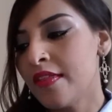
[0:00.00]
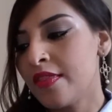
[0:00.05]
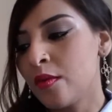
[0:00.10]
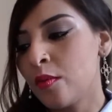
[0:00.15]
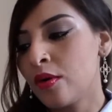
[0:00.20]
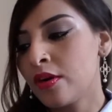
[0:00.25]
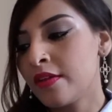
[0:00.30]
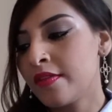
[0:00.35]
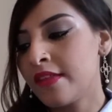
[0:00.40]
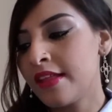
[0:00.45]

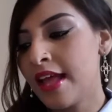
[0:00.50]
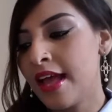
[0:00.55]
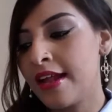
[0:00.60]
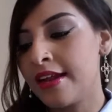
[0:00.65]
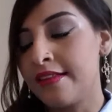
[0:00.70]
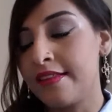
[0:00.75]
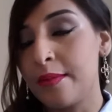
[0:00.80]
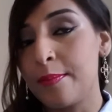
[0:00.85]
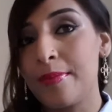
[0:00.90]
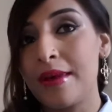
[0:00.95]
and the one on the
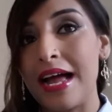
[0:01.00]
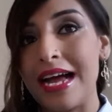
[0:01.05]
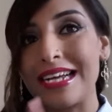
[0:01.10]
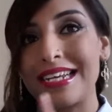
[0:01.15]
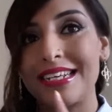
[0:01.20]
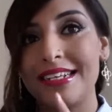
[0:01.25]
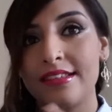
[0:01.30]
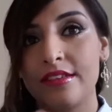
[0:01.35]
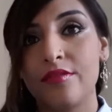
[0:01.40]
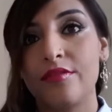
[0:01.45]
end, the
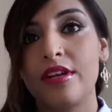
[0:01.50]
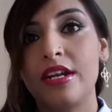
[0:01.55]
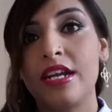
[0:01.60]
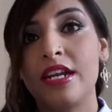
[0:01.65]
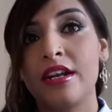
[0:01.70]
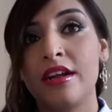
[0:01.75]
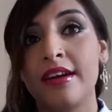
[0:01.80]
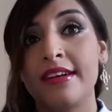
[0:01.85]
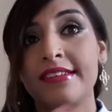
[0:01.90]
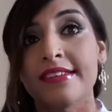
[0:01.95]
black, is a
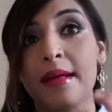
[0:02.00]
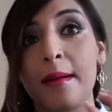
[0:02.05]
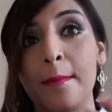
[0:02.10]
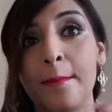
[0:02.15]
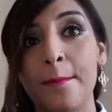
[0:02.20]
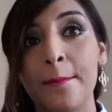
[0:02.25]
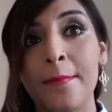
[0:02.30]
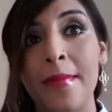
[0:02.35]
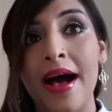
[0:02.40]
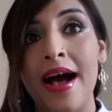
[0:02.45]
really nice
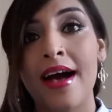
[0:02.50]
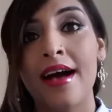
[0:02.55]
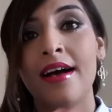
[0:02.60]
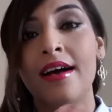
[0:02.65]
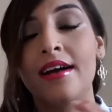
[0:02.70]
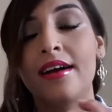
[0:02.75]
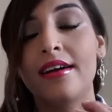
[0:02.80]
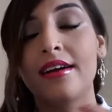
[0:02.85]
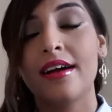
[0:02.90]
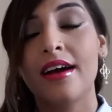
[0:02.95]
matte
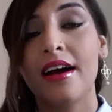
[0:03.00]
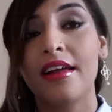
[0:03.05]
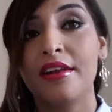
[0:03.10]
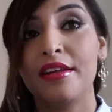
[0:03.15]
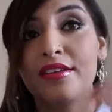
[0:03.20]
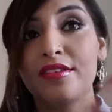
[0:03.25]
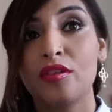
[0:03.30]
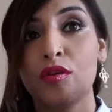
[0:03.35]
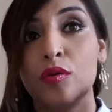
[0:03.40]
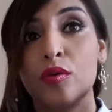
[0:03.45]

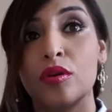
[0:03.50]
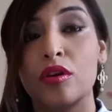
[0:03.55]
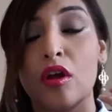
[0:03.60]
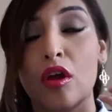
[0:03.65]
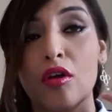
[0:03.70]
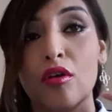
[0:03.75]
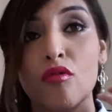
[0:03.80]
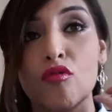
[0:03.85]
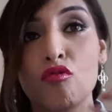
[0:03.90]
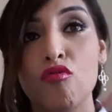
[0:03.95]
colour so it
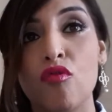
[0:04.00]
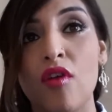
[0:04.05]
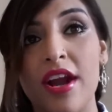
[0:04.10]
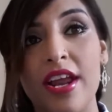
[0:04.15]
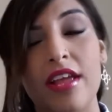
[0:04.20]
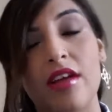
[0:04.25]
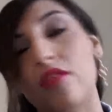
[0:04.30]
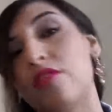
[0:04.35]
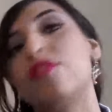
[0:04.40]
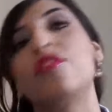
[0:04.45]
would go
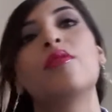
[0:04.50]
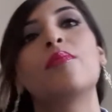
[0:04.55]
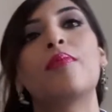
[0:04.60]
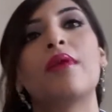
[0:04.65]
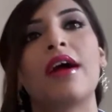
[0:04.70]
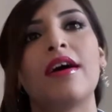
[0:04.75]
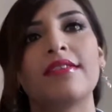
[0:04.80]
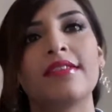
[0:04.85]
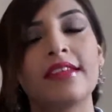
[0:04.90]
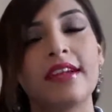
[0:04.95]
great on
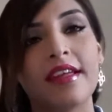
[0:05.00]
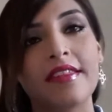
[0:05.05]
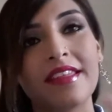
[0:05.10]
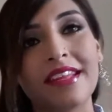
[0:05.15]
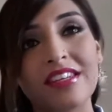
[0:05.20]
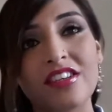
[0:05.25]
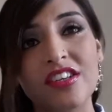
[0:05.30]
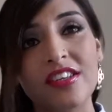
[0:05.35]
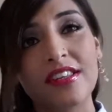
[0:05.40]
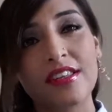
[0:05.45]
your brows and I
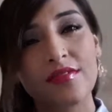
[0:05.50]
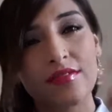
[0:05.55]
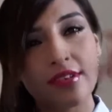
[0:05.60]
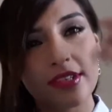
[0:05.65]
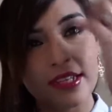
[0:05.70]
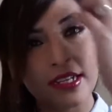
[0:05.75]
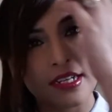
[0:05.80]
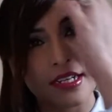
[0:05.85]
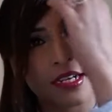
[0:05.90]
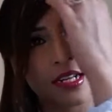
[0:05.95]
think she's
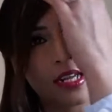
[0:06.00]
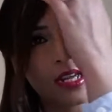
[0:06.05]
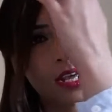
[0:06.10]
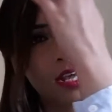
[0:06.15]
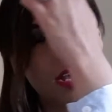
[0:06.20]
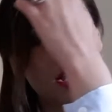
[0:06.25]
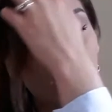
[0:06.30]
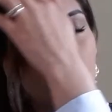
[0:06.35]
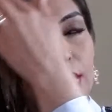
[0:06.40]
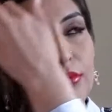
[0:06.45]
even done
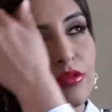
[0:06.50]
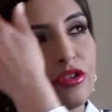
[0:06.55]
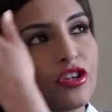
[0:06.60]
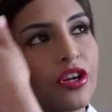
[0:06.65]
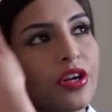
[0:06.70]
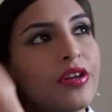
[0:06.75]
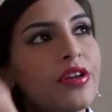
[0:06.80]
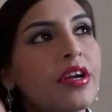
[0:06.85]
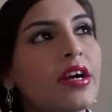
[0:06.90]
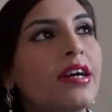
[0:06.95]
um,
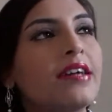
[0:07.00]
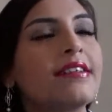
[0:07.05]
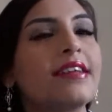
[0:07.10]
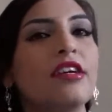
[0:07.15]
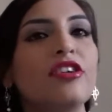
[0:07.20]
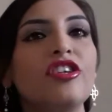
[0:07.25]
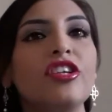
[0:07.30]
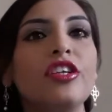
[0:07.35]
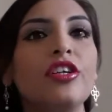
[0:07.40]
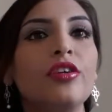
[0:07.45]
showing you
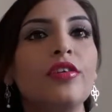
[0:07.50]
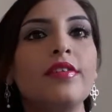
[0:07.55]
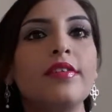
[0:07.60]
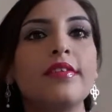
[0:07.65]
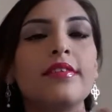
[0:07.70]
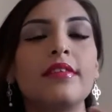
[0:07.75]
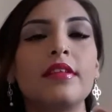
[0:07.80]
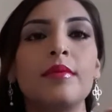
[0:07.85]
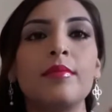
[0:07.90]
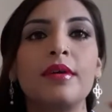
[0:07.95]
guys how she
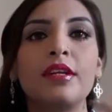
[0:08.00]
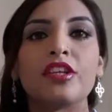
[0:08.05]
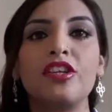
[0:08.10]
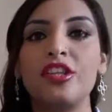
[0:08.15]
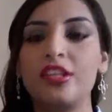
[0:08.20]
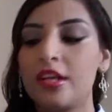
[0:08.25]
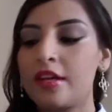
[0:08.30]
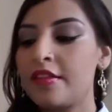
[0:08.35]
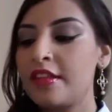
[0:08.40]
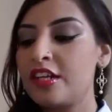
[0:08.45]
uses them
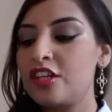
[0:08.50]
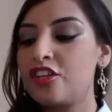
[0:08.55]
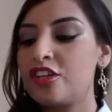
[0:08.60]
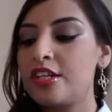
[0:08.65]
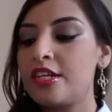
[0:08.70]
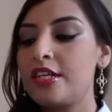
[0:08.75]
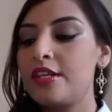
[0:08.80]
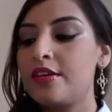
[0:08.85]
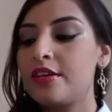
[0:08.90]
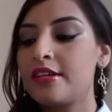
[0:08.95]
and she I think
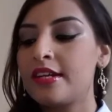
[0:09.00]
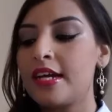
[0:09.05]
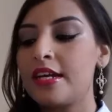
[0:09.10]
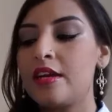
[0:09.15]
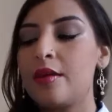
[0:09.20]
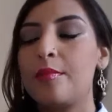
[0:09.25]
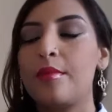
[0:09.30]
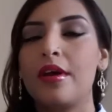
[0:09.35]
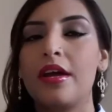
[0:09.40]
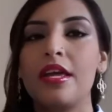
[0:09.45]
she
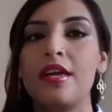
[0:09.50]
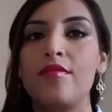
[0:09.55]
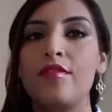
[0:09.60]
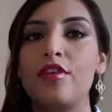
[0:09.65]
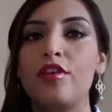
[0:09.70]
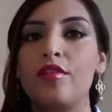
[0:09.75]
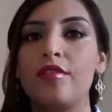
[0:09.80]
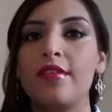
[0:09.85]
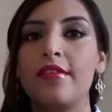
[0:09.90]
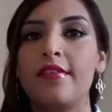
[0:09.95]
Tanya Burr,
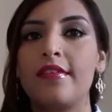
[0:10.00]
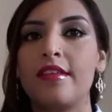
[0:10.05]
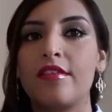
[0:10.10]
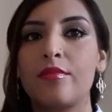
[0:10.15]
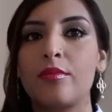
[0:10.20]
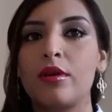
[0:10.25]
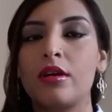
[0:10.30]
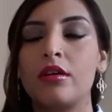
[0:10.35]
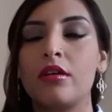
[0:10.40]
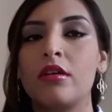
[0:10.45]
even uses
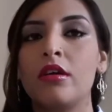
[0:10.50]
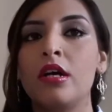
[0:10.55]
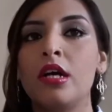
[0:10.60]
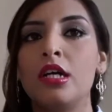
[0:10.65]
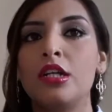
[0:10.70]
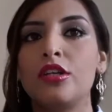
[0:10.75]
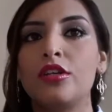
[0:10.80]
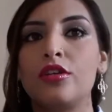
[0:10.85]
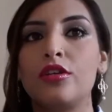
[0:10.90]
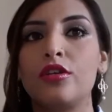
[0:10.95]
this one
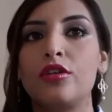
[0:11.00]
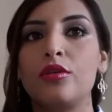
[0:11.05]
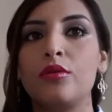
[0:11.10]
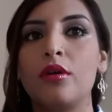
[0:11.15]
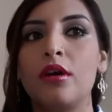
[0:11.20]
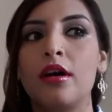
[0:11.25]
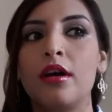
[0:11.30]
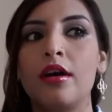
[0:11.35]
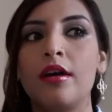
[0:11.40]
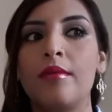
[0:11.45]
to
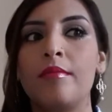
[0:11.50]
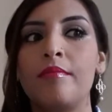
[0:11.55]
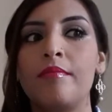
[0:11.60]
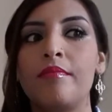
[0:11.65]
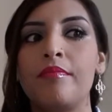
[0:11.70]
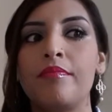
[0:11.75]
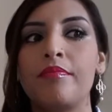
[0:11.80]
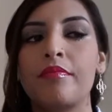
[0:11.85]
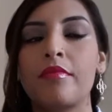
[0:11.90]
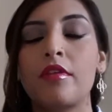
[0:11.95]

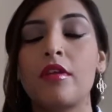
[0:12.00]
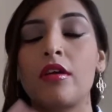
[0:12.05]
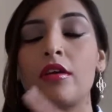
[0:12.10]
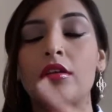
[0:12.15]
um,